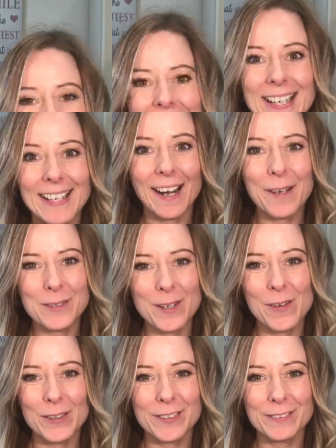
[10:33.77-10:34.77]
Cloud
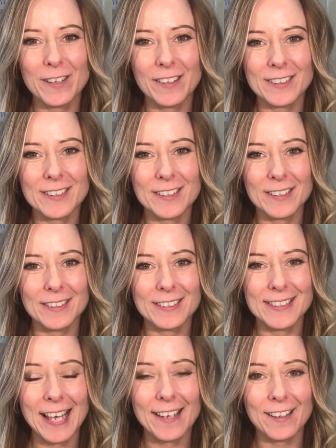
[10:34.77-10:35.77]
9 have got a
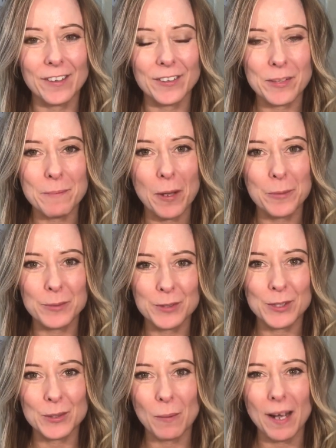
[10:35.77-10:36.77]
sale on at the moment
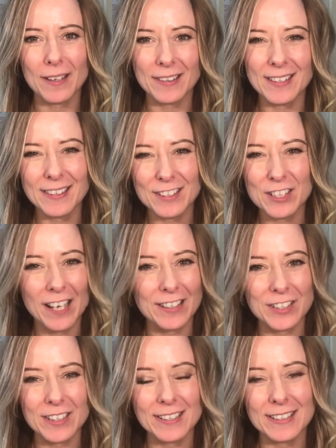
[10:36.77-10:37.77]
as well. I think they're
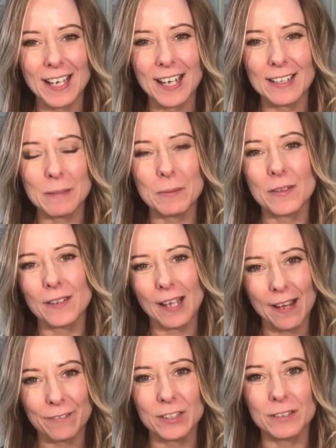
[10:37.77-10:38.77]
changing it daily, but they're
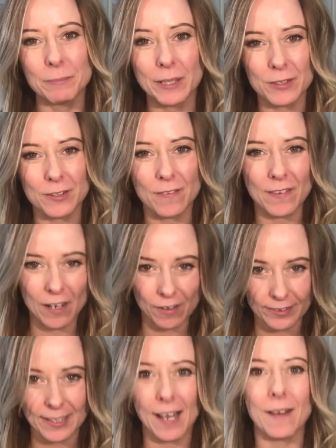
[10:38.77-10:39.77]
having, because of the
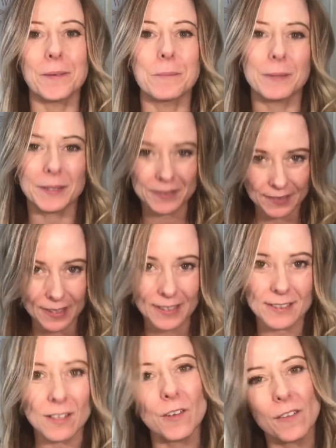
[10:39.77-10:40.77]
lockdown and because of things
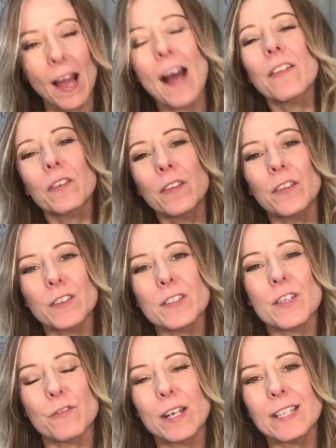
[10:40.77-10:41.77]
like that, I think that's
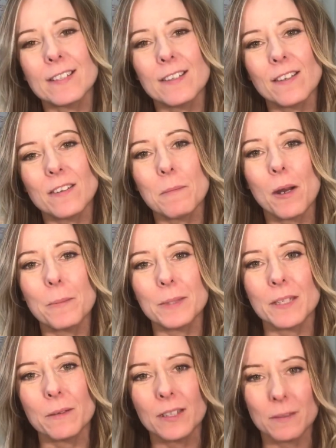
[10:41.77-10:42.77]
the reason that they might be
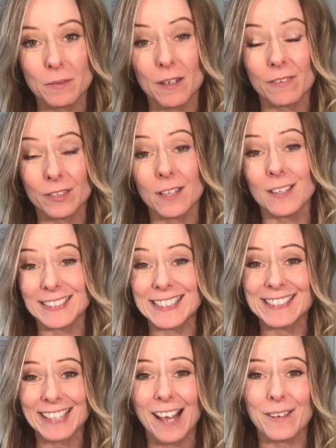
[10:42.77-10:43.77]
doing it, but they're having a lot of
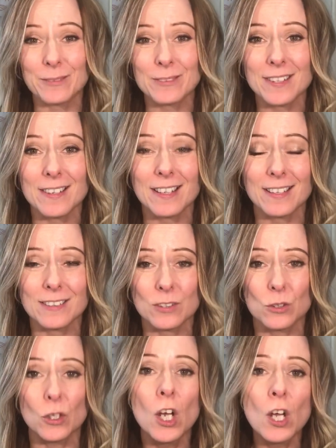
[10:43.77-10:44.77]
discounts and things, or